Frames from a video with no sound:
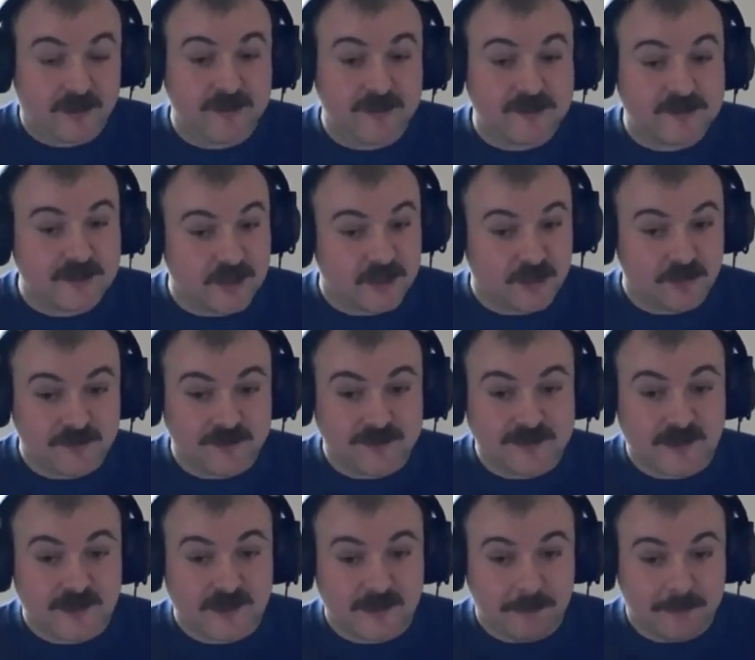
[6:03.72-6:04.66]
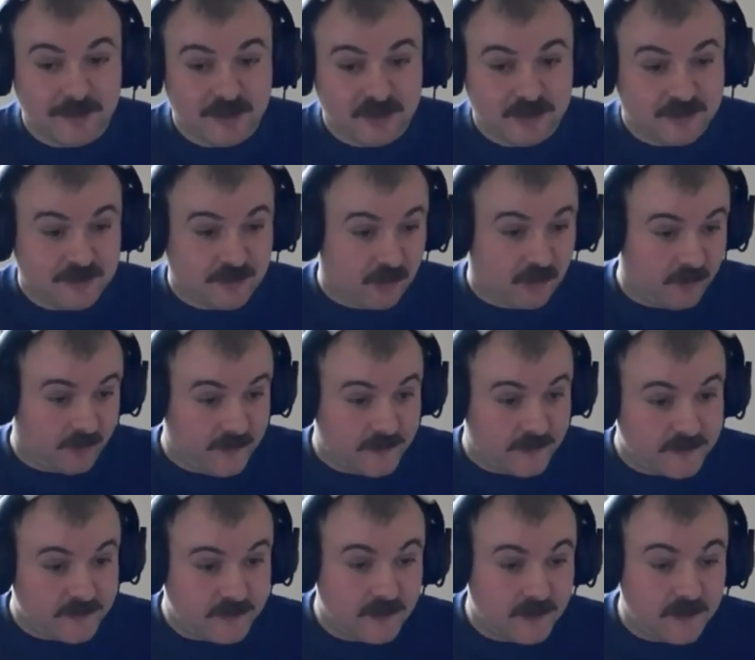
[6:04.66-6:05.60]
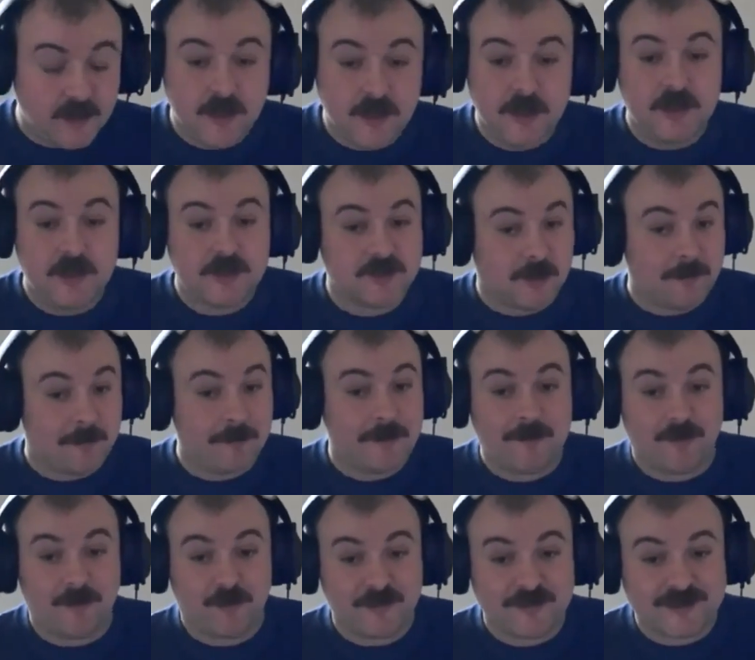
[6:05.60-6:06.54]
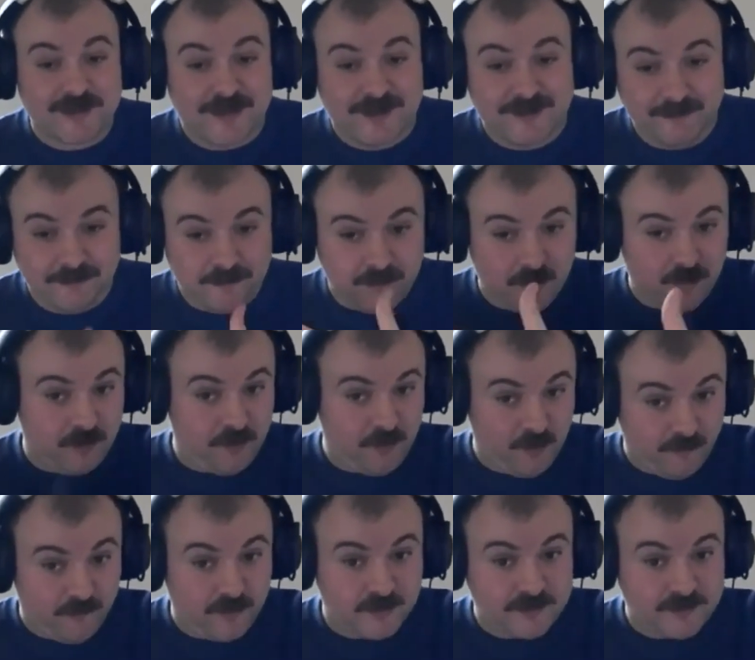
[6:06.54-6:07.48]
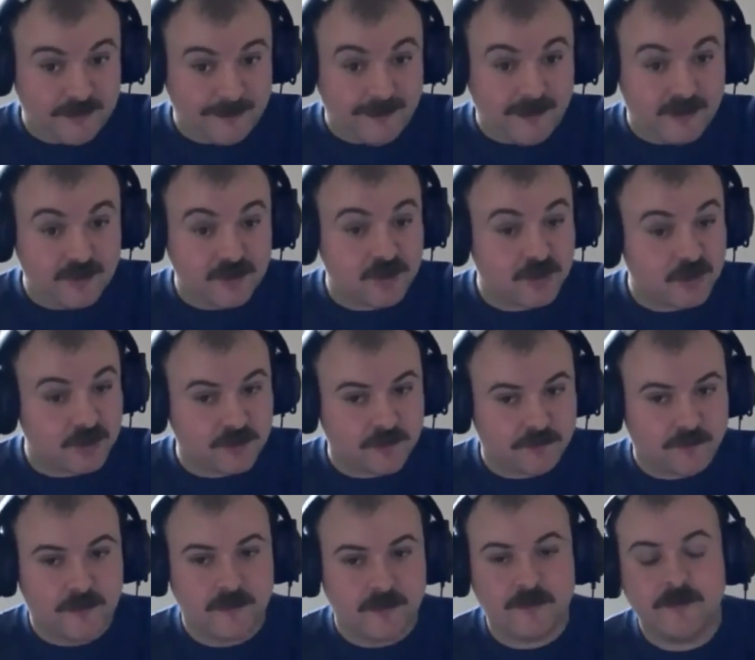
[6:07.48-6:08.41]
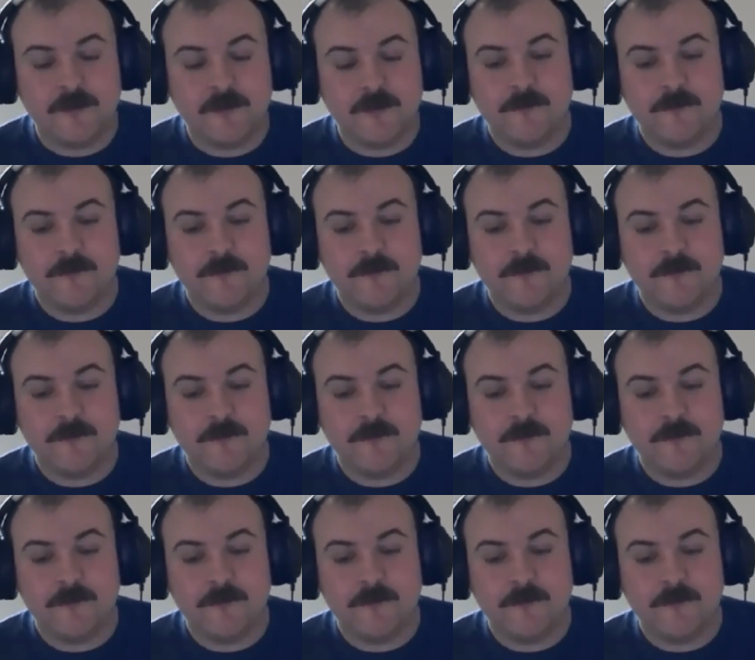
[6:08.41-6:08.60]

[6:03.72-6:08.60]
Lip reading: and continue to set ambitious targets. Some people will say university managers should do that.